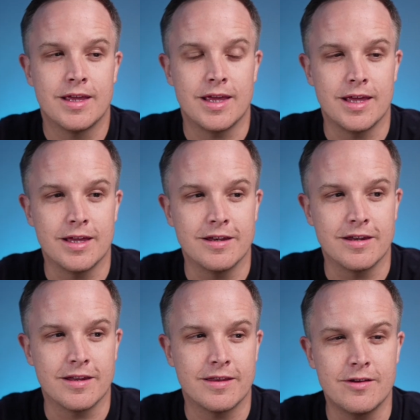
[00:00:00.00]
And
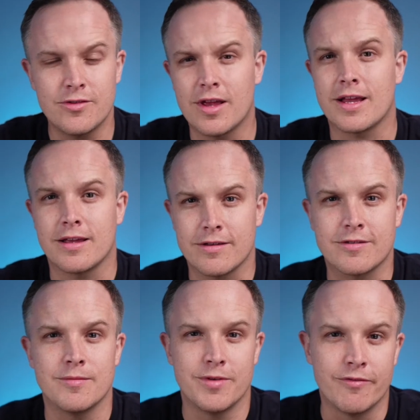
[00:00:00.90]
there's like
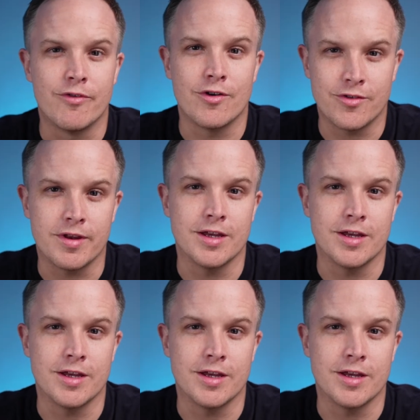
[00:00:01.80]
some diversity